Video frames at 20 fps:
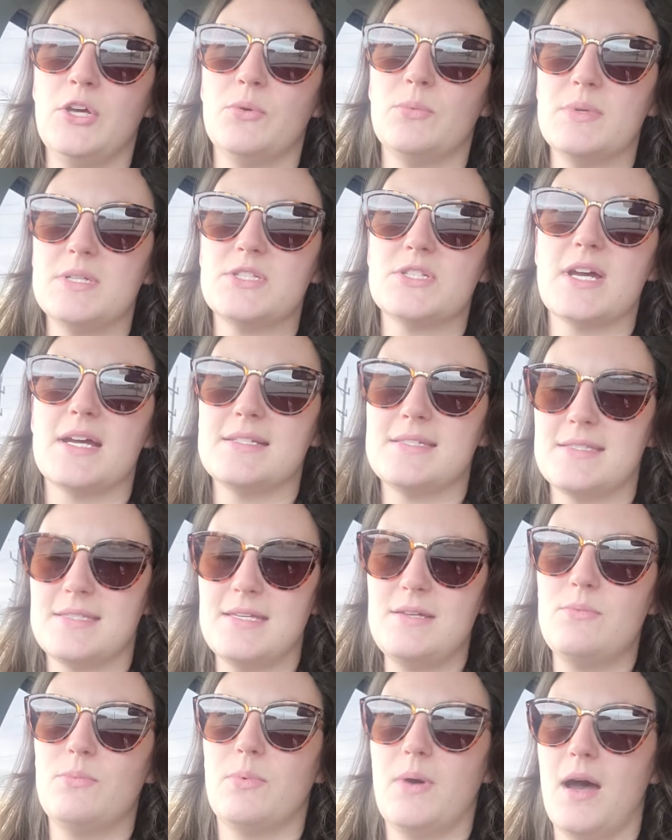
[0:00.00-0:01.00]
which I
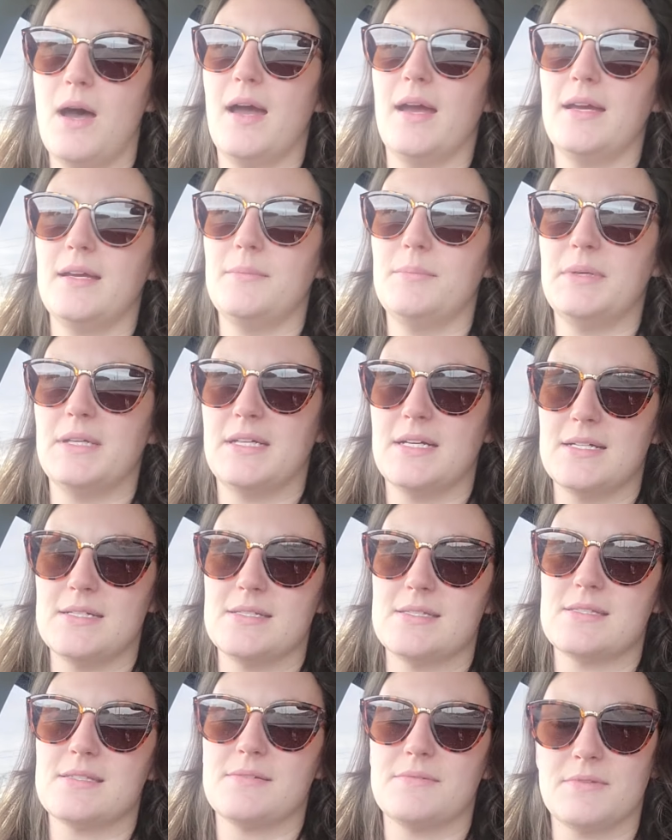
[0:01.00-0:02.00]
see why,
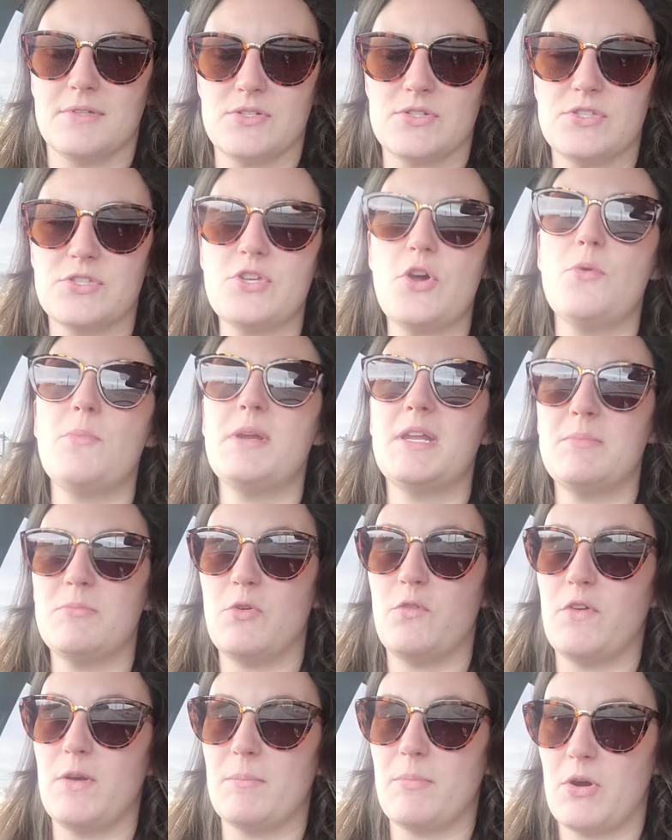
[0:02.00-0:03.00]
because there's so many
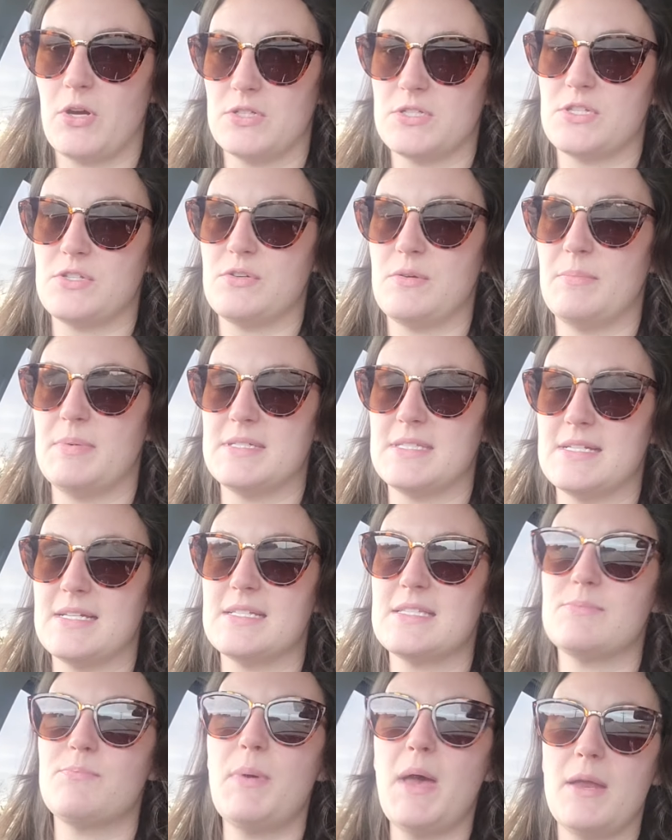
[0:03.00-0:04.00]
moving parts to a
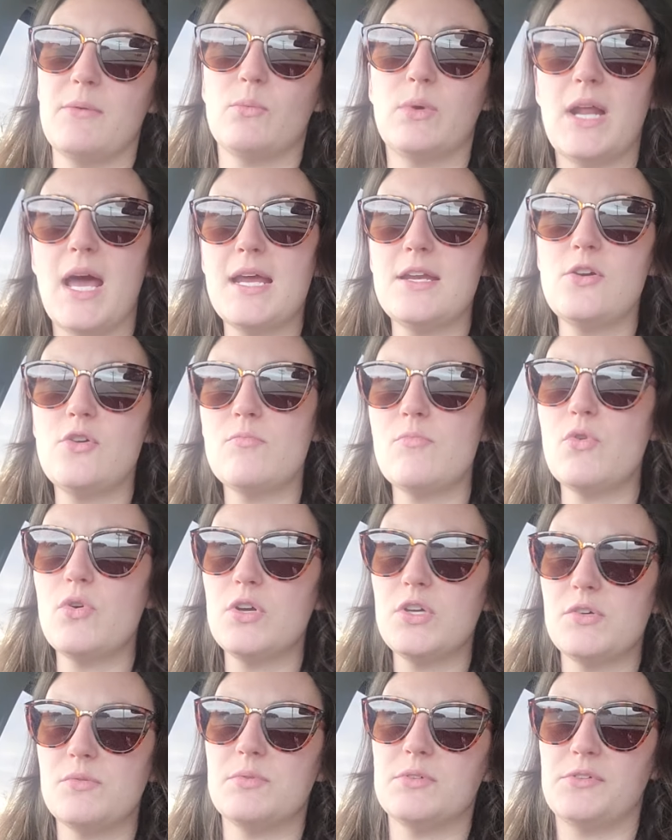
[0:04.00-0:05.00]
business. But when I know
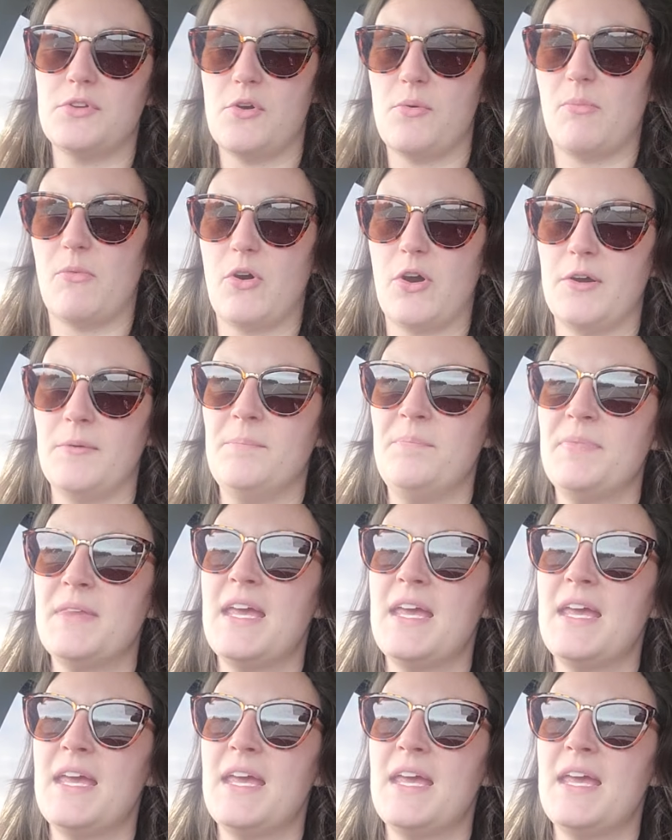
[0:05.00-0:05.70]
more, you will know more.